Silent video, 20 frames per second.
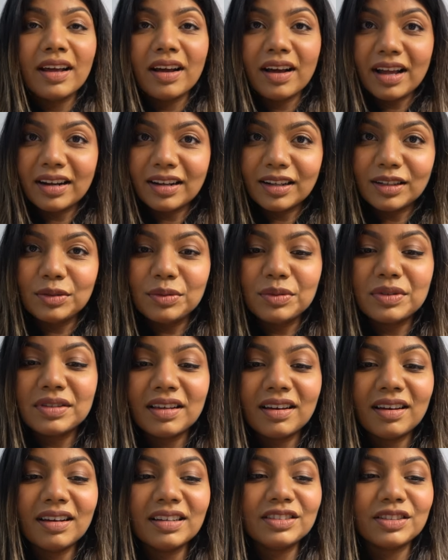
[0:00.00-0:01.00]
Ana
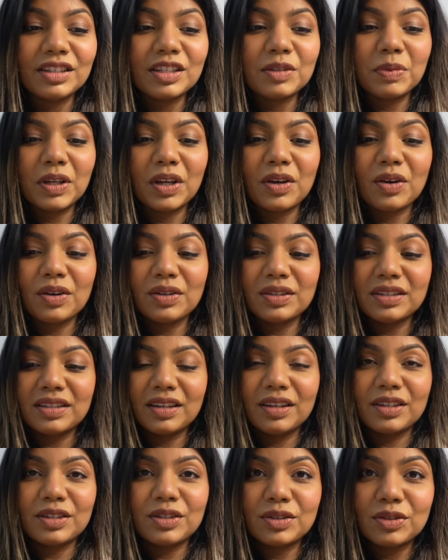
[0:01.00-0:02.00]
Luisa just because
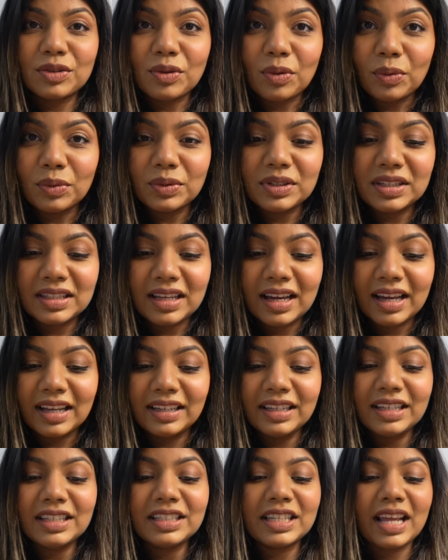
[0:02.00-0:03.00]
they're so
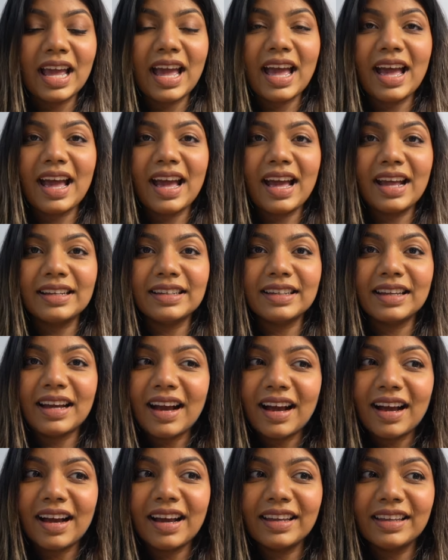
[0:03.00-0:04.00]
stylish and
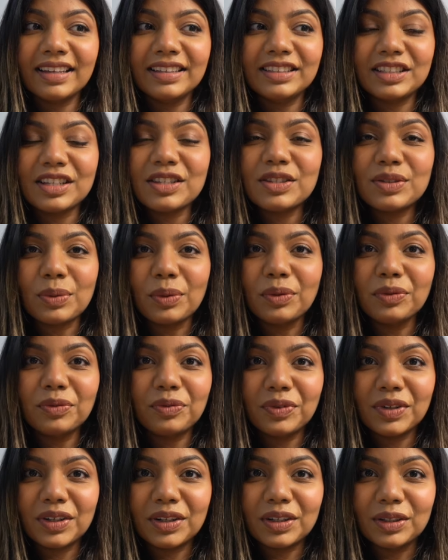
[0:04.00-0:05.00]
I just don't
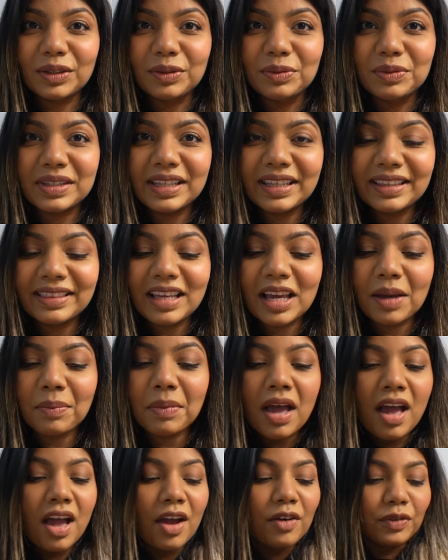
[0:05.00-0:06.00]
fear losing
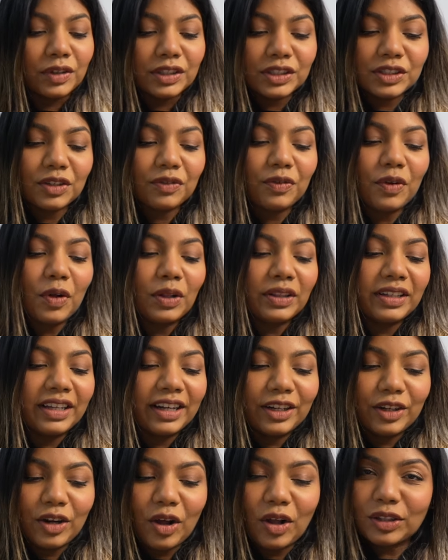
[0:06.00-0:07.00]
them. First of all,
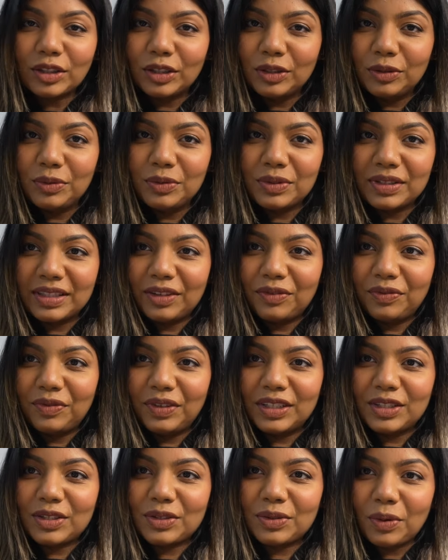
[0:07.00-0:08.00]
they are not loose, they
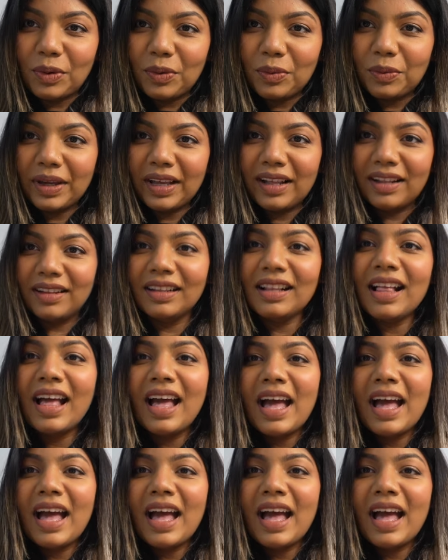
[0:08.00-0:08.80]
fit so well,